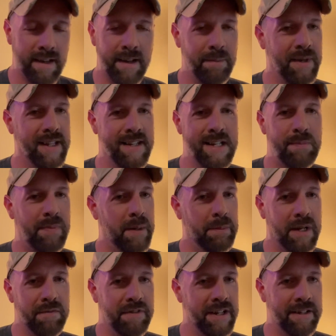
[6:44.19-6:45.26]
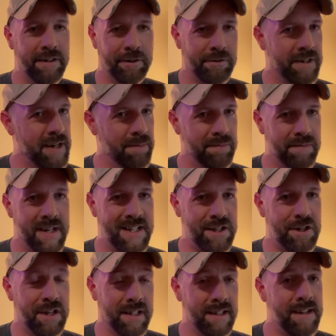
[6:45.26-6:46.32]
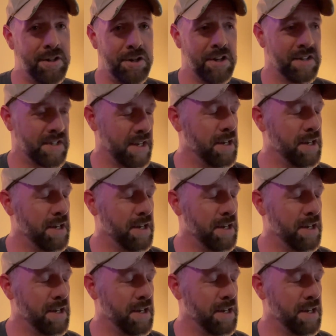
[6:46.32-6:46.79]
I mean, this pumpkin vanilla creme, it's delicious.